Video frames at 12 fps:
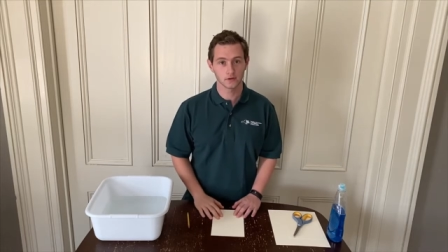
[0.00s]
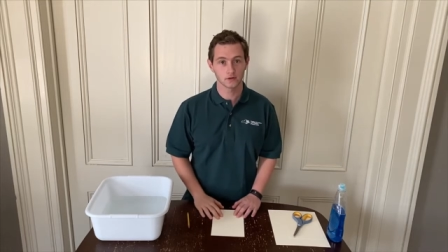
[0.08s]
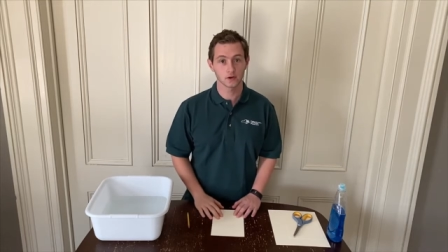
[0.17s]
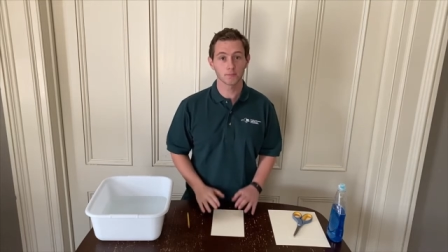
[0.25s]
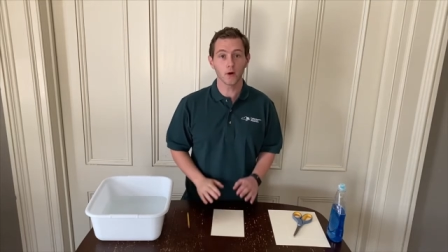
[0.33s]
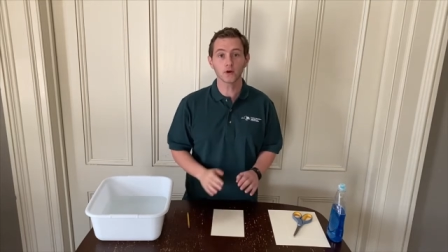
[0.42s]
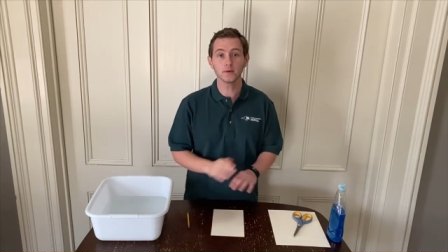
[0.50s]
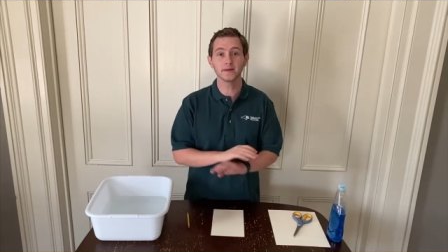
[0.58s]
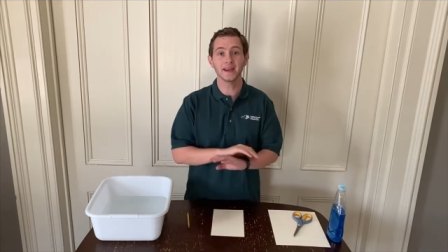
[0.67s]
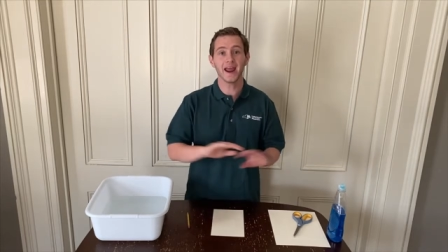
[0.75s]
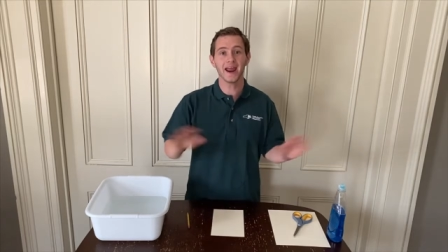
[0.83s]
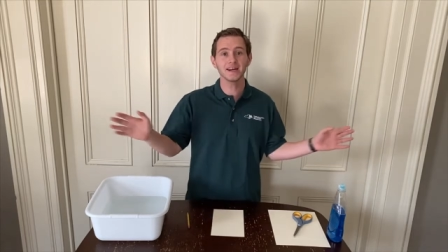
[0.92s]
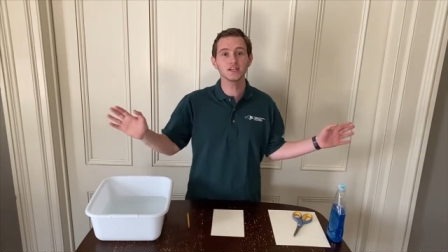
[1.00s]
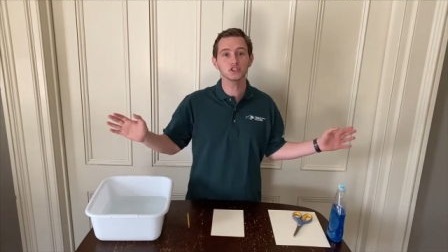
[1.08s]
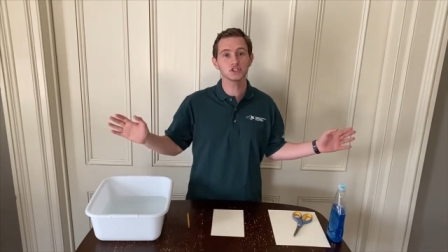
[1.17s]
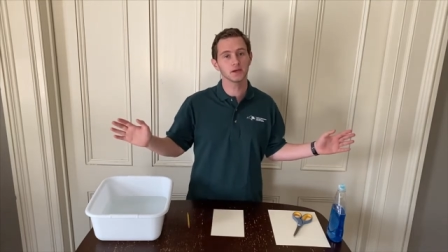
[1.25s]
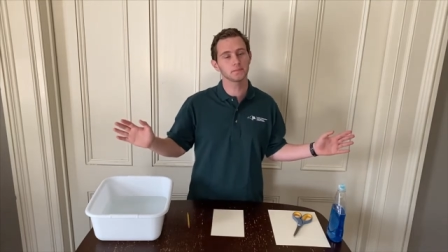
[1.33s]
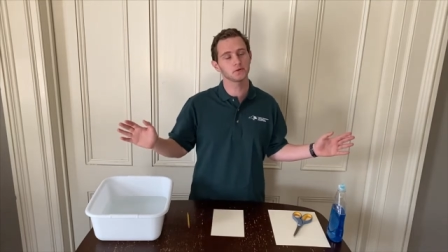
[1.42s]
Your boat could be any
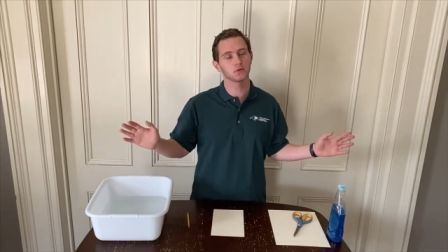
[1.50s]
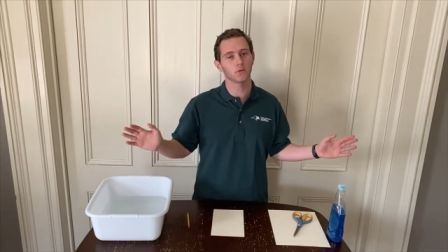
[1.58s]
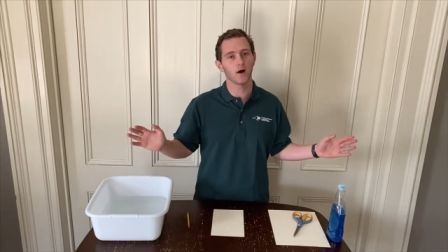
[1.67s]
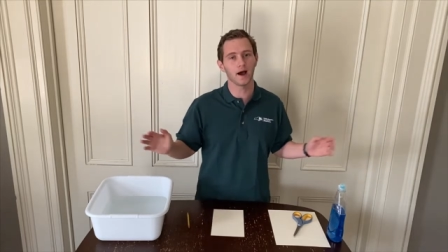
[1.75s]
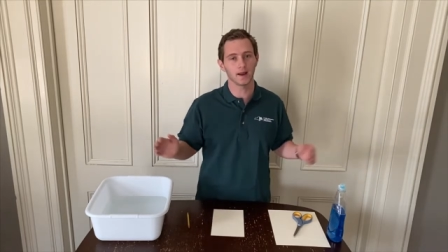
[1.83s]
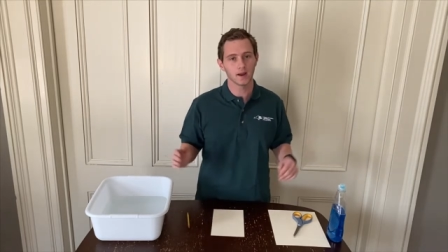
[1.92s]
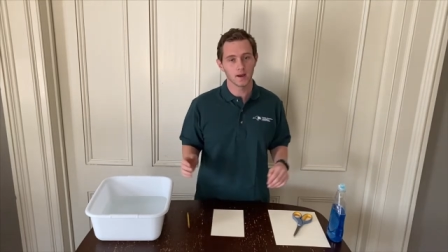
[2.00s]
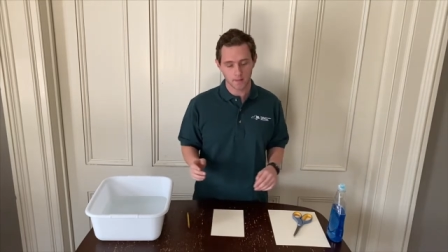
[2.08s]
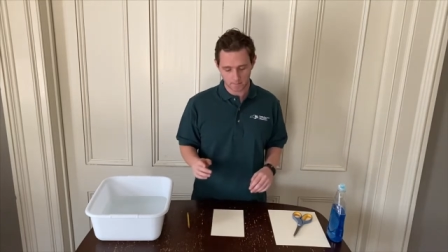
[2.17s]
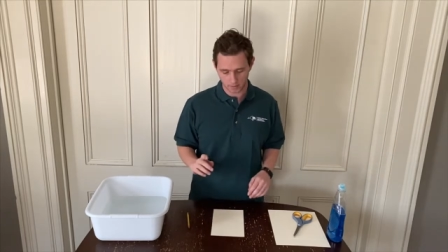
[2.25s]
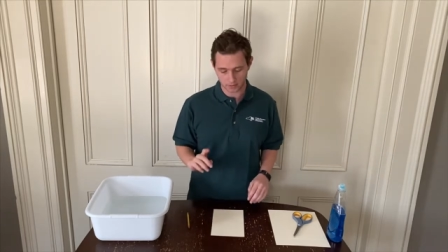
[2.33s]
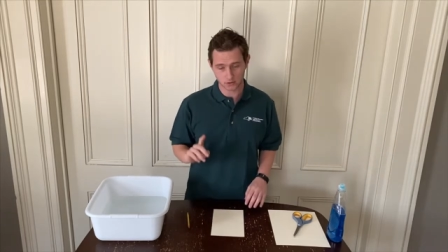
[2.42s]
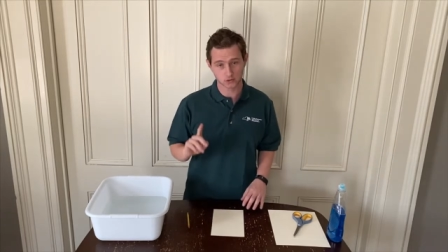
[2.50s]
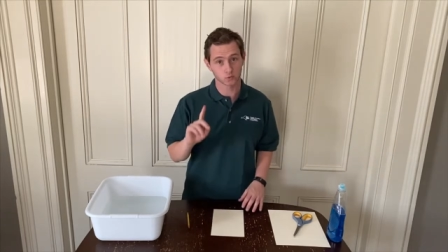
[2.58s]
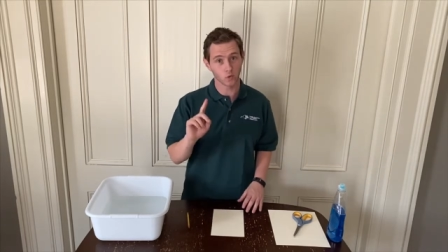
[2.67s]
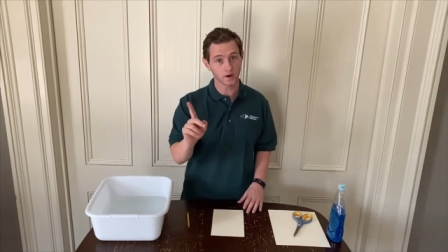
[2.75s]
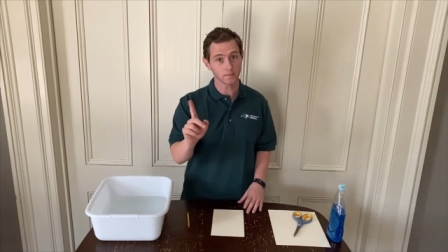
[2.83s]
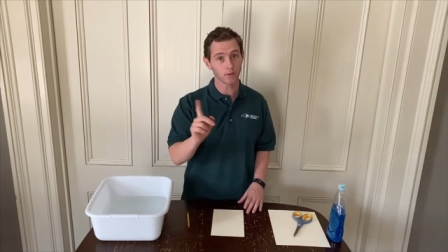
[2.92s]
shape you want, but there's
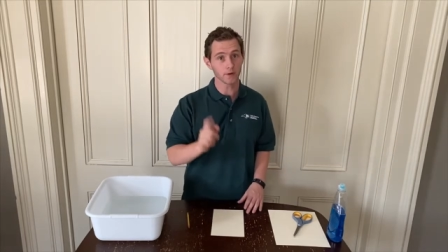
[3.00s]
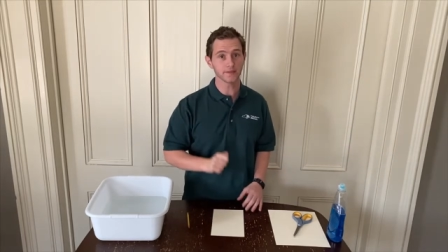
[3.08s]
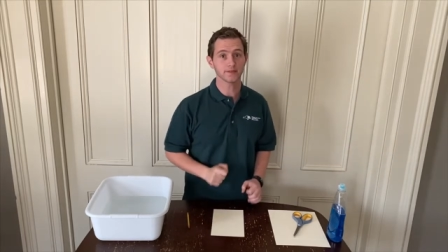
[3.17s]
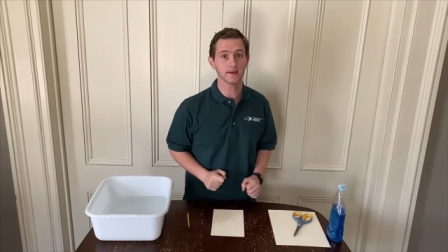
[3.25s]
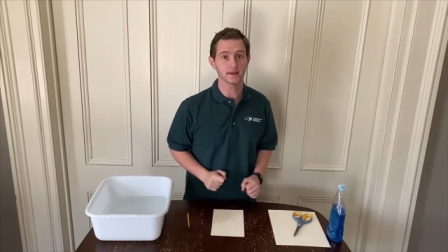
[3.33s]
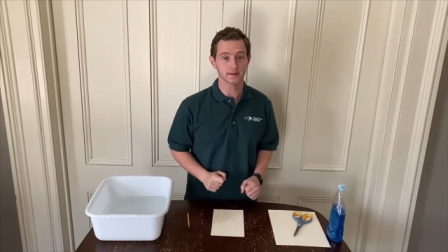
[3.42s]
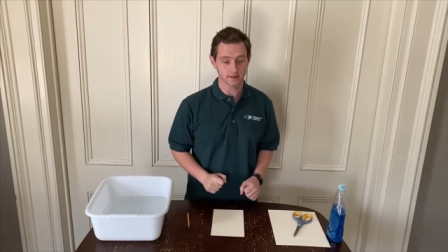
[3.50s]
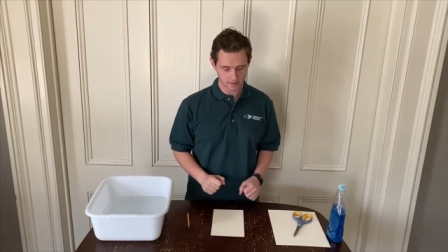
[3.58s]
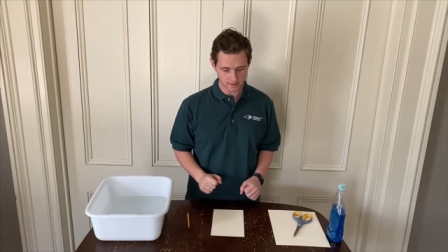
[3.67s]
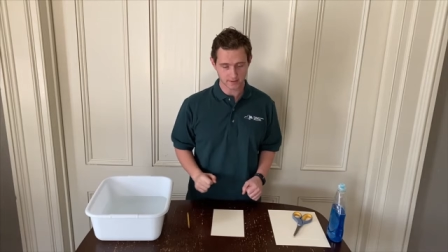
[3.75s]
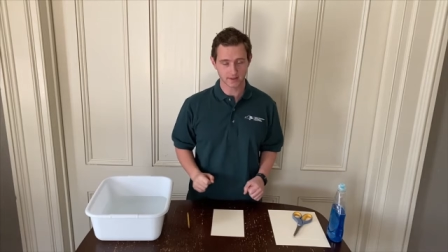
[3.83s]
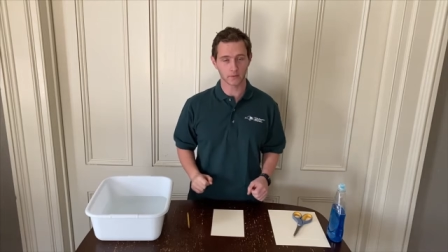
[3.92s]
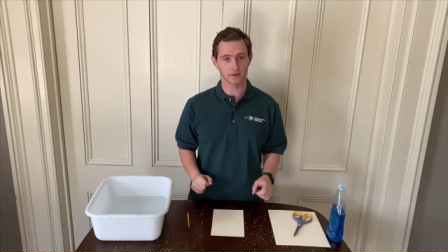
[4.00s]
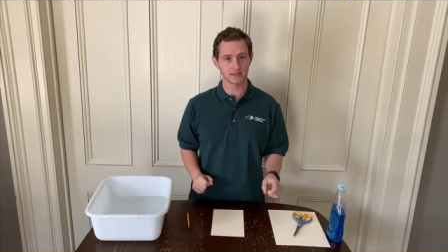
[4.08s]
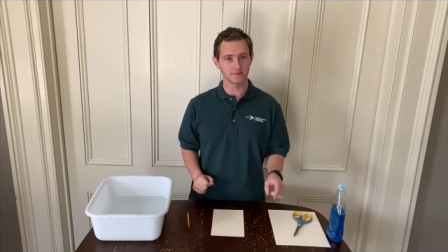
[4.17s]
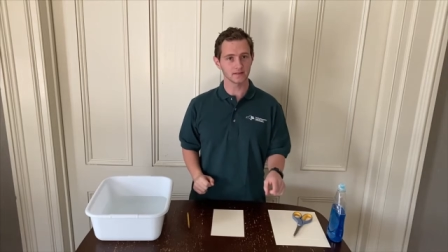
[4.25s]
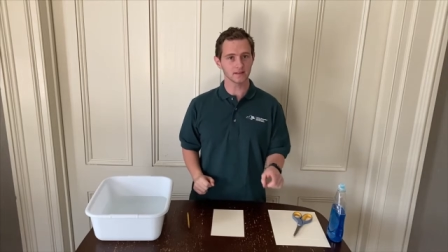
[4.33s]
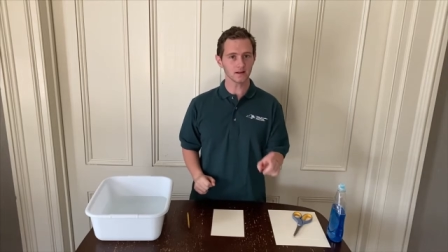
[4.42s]
one important thing that we
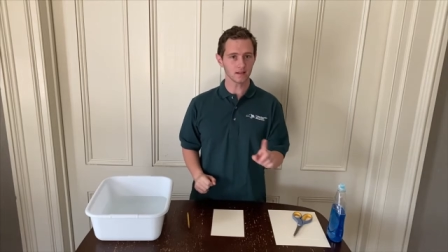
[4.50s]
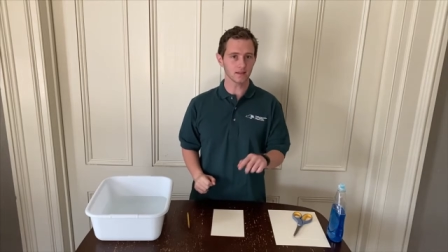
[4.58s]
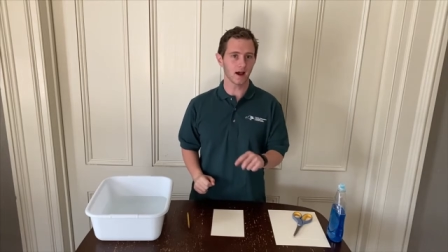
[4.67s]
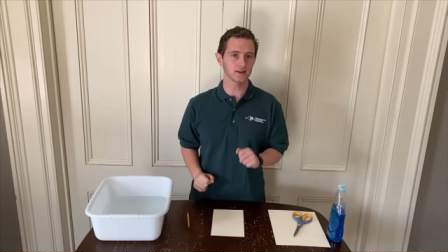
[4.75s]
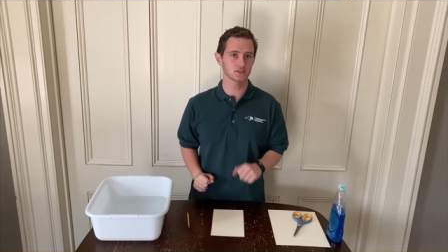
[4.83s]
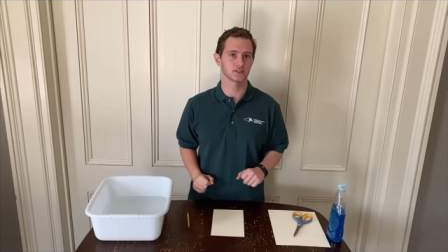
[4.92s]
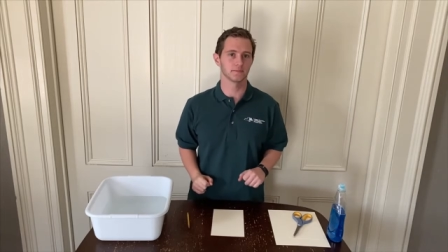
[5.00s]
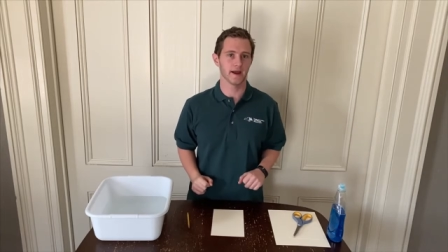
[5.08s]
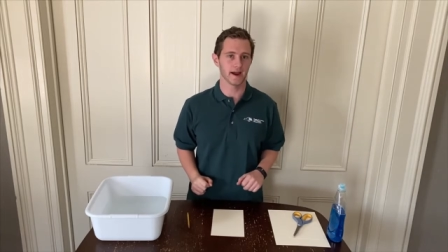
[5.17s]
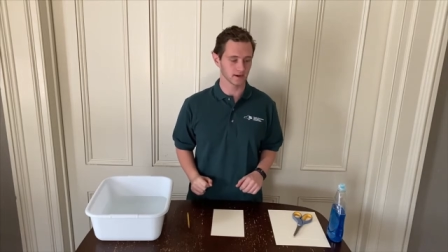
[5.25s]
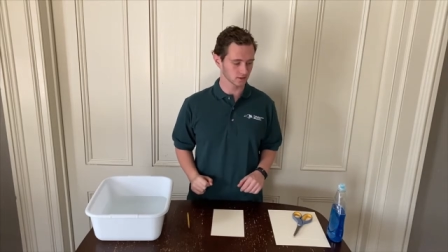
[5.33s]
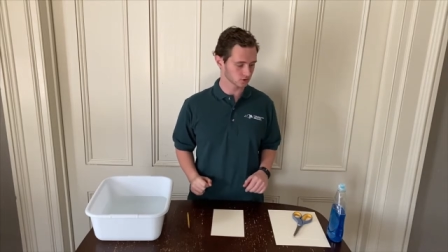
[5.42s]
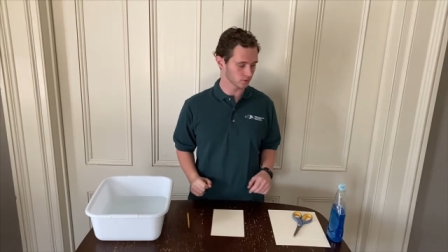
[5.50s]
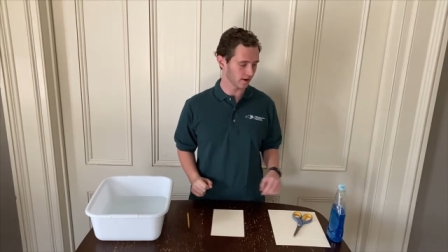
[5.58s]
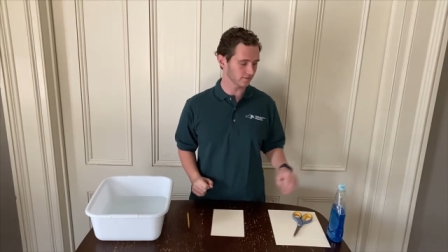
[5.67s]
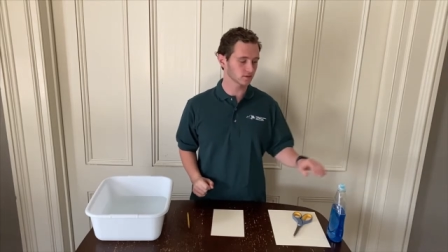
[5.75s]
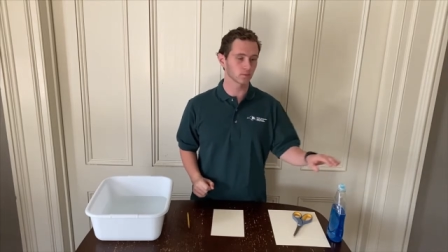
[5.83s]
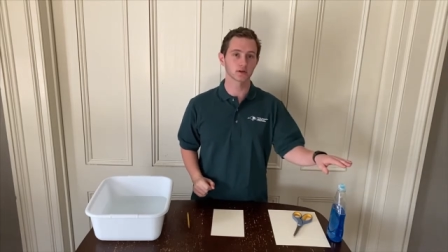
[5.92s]
leave a little notch in the back so we
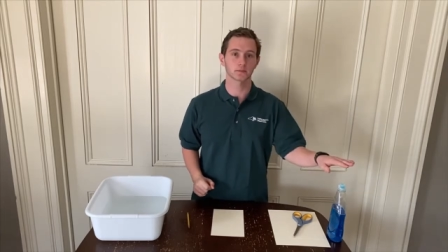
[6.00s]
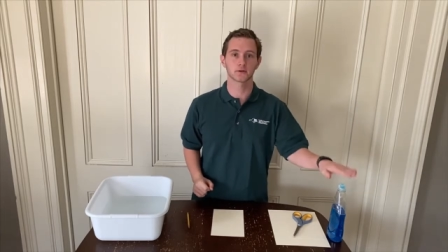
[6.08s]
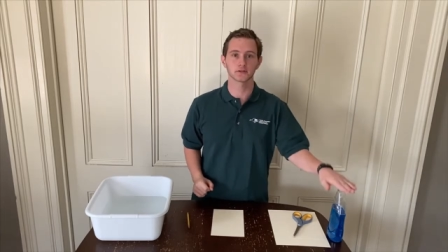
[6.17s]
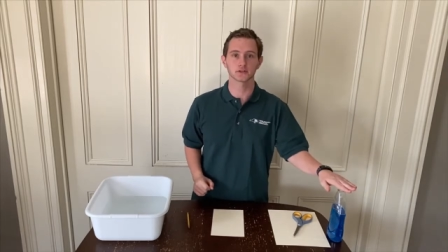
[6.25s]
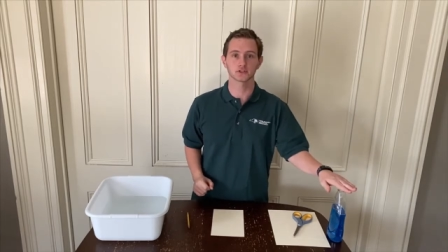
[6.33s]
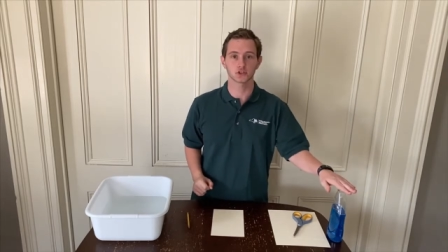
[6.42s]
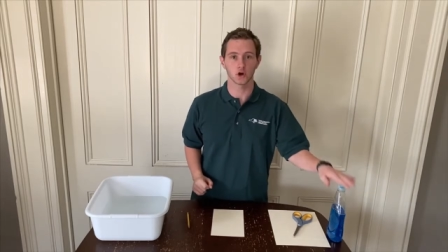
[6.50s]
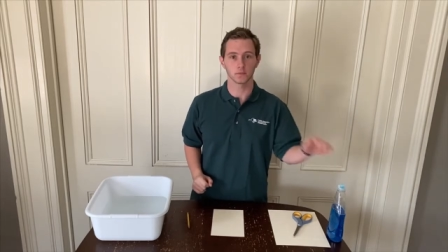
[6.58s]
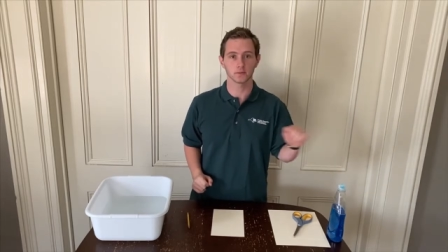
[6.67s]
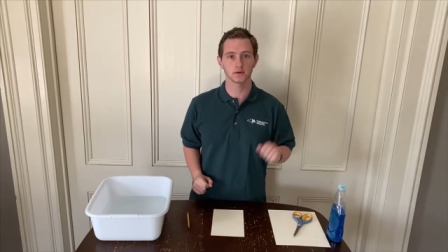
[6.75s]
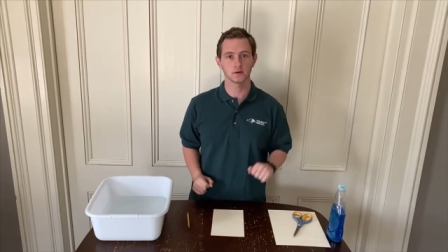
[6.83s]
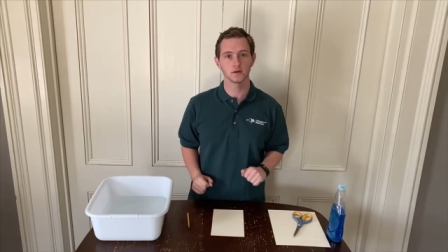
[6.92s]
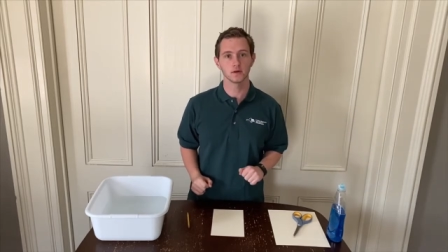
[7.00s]
have somewhere to put the soap.